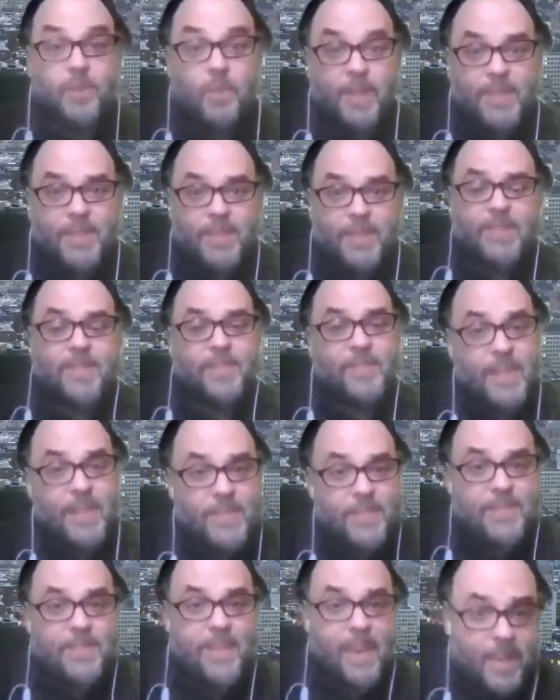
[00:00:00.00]
So
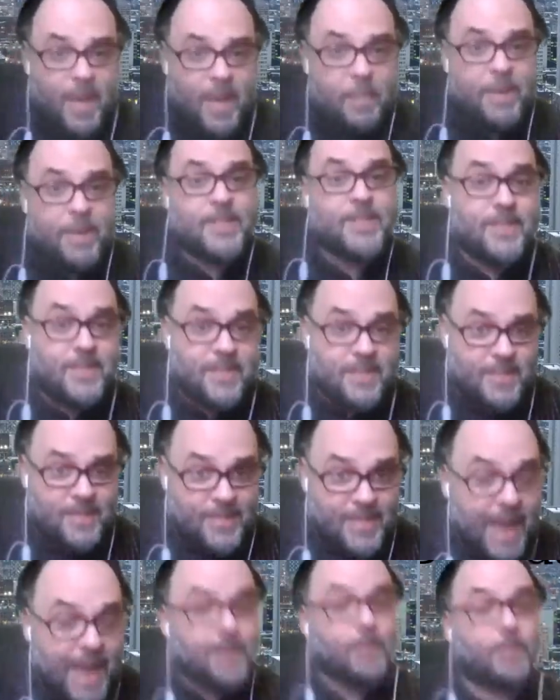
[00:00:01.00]
this coming
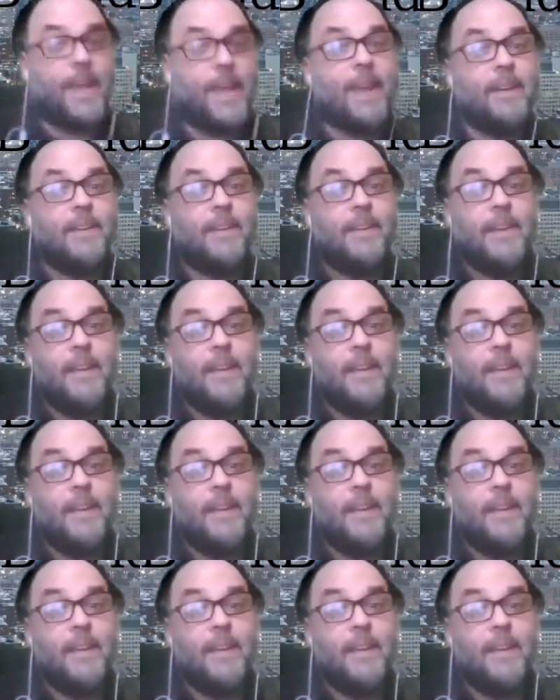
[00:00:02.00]
Saturday,